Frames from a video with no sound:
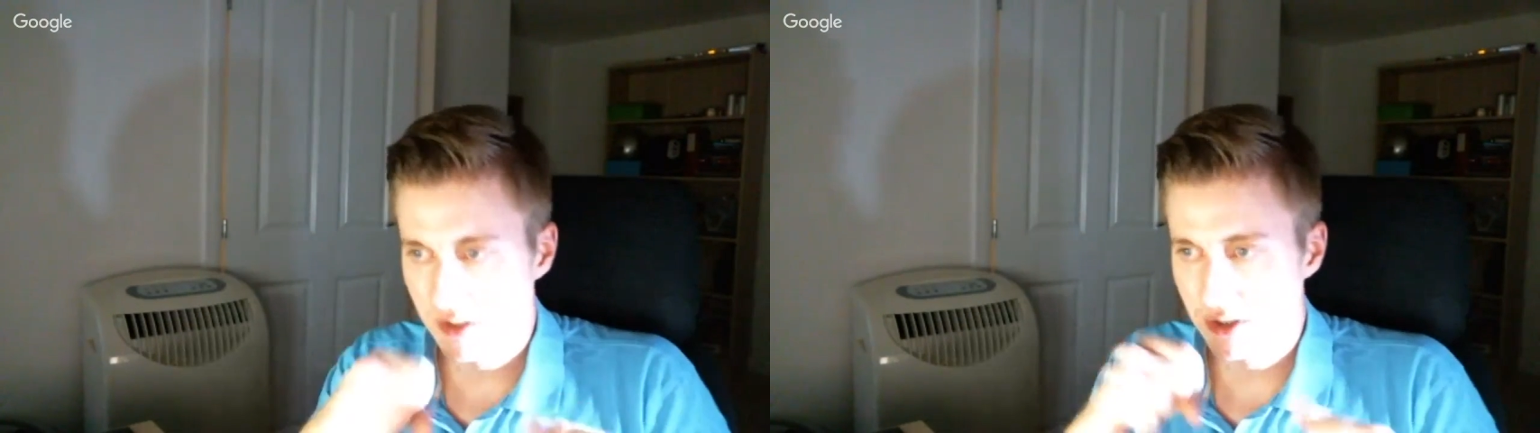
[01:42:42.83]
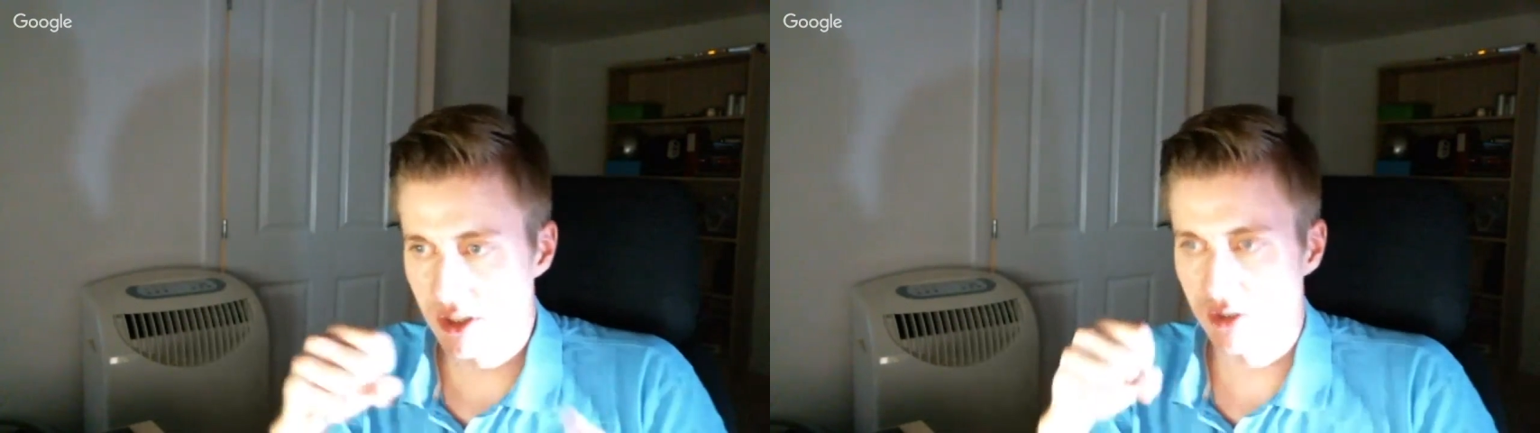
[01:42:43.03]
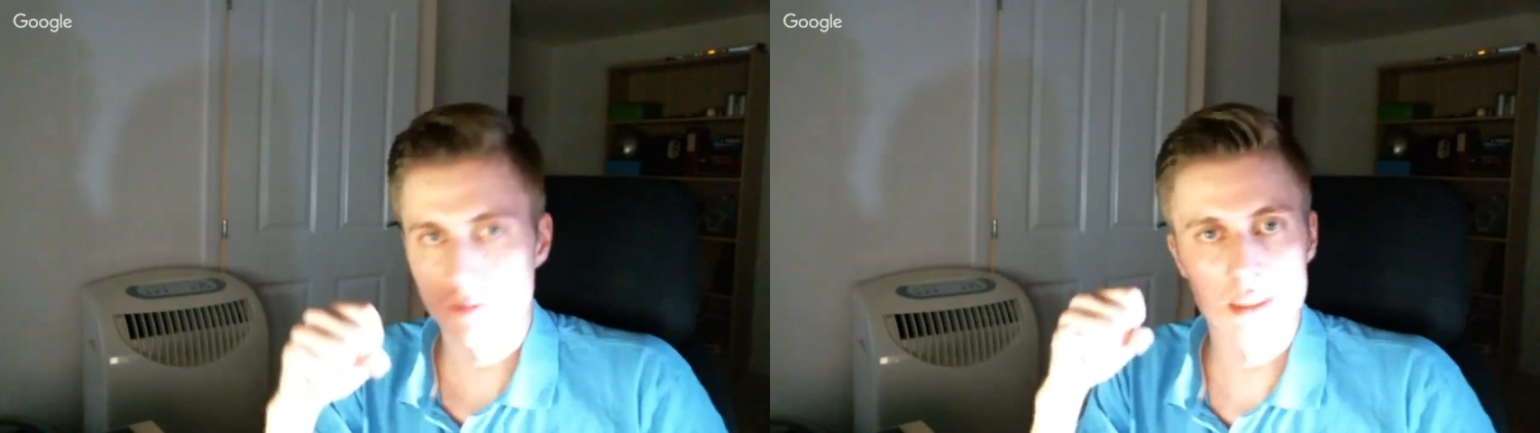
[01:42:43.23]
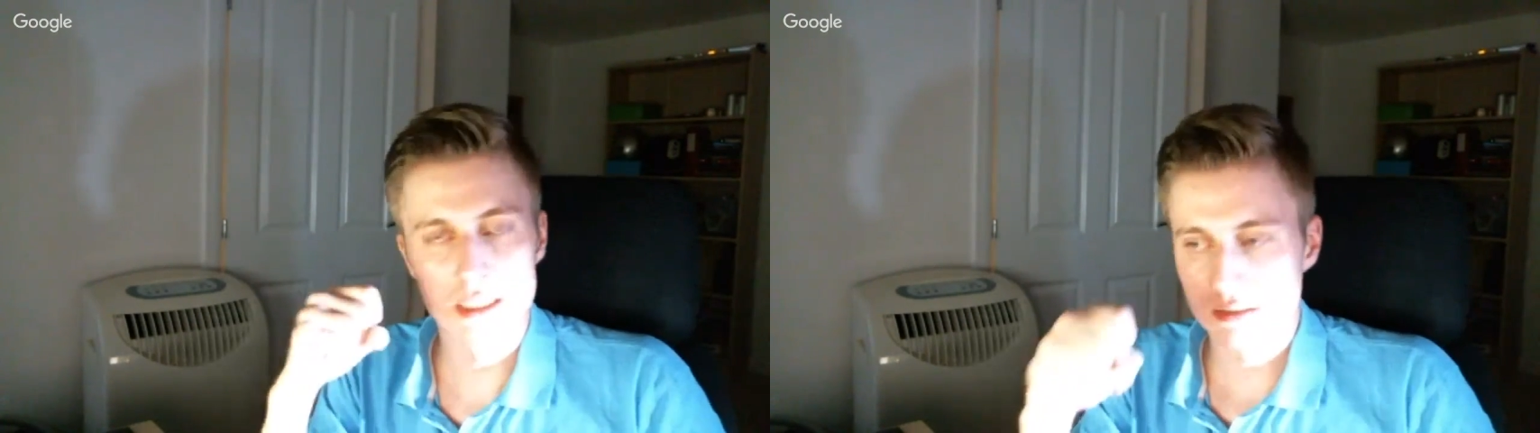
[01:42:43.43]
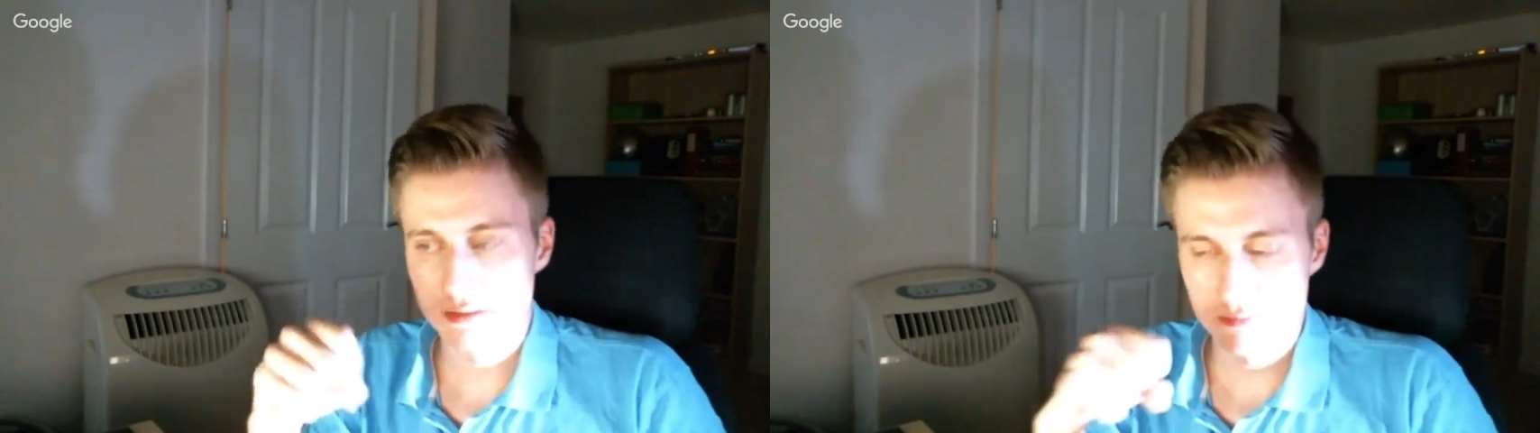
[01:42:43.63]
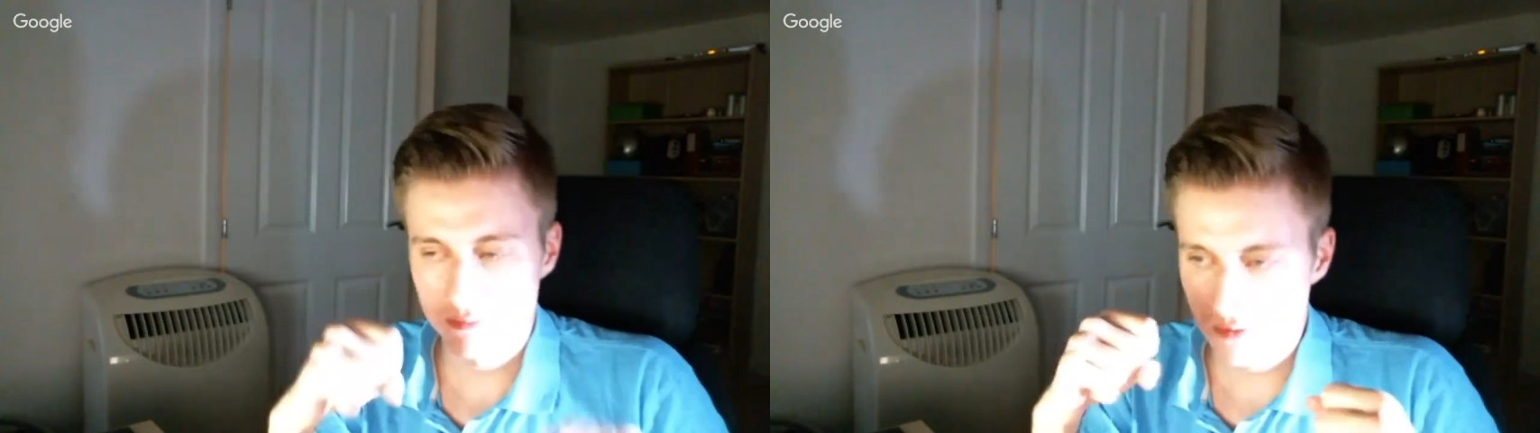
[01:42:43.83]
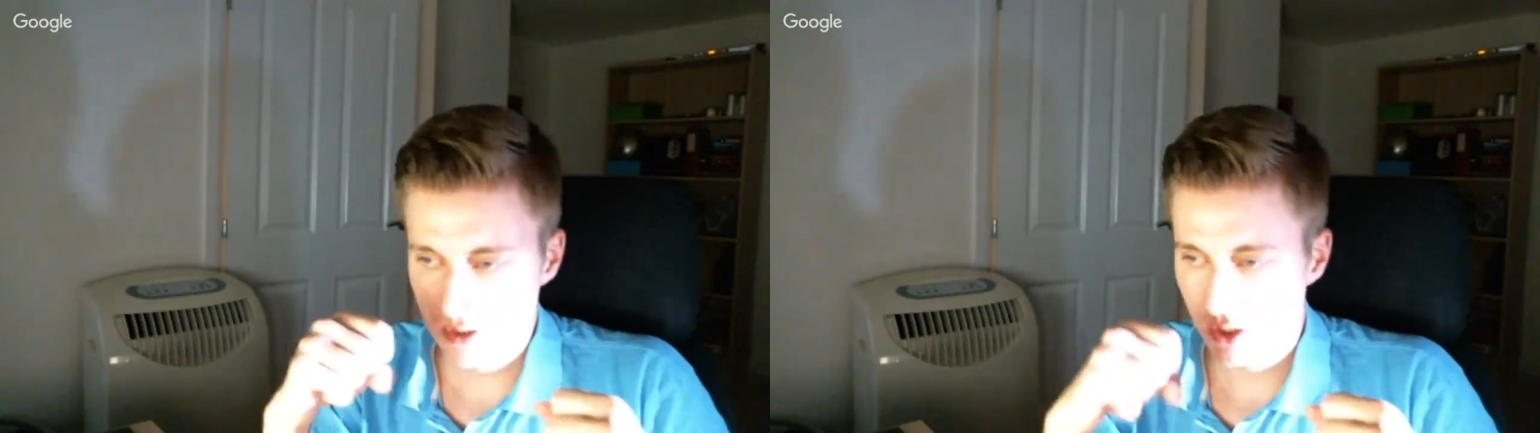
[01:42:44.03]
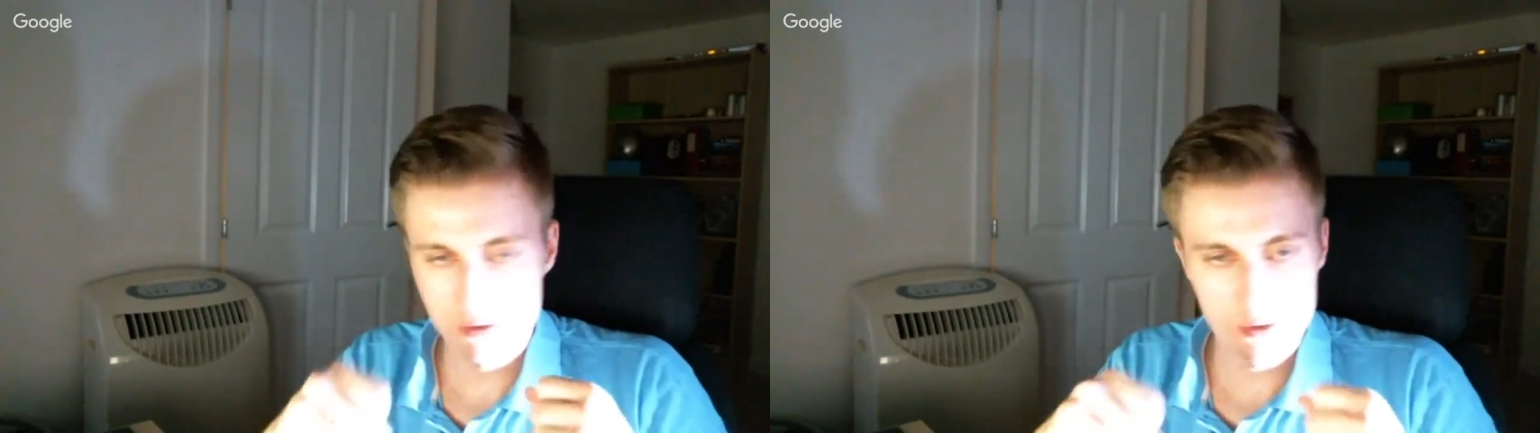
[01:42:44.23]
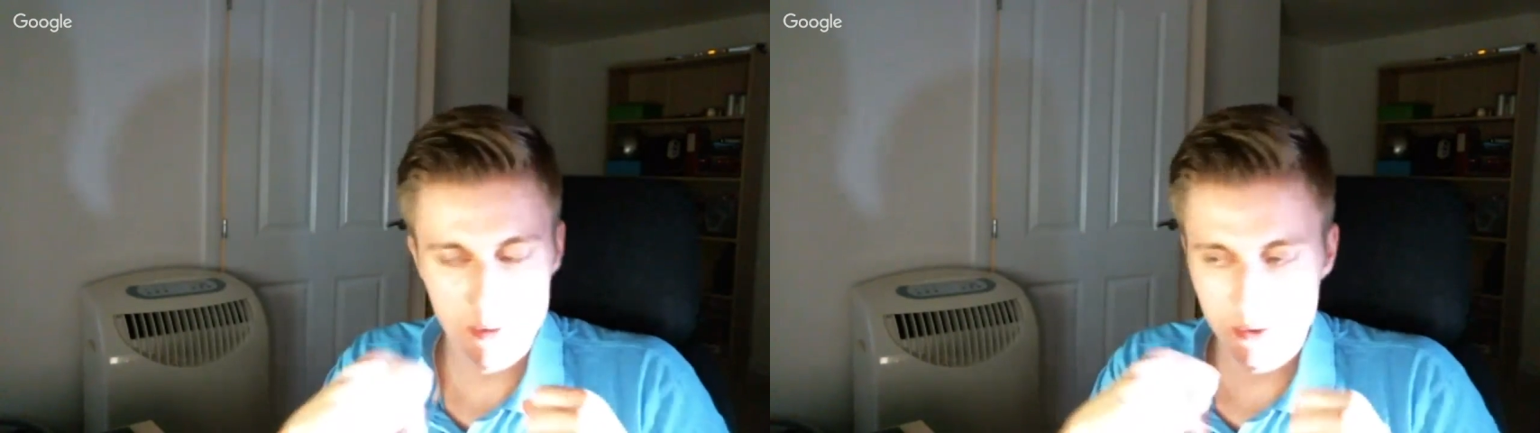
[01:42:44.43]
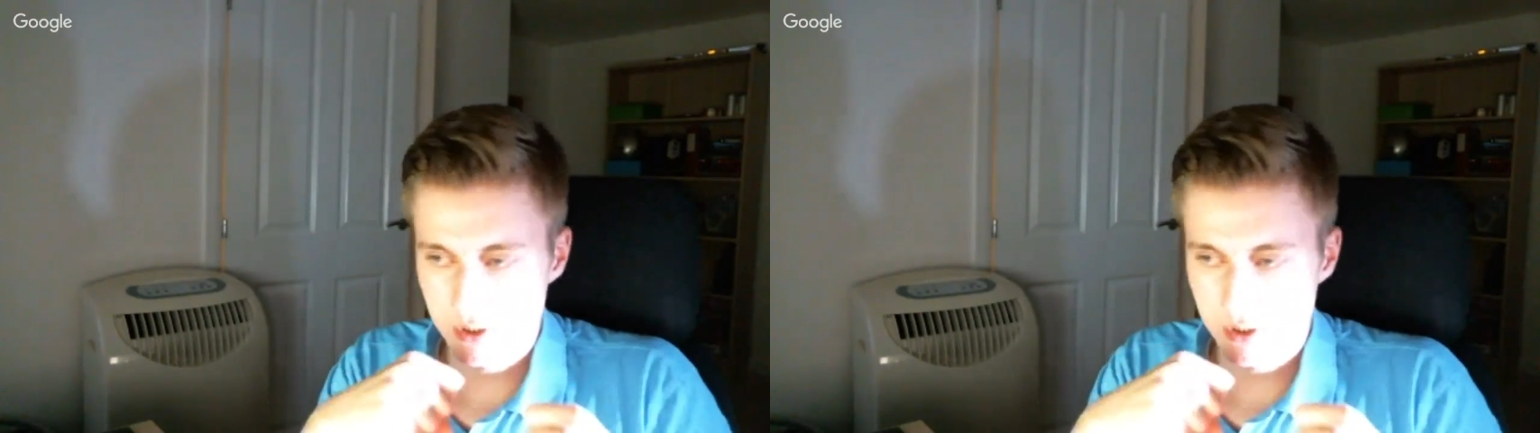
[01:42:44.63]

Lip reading: You know, being opposing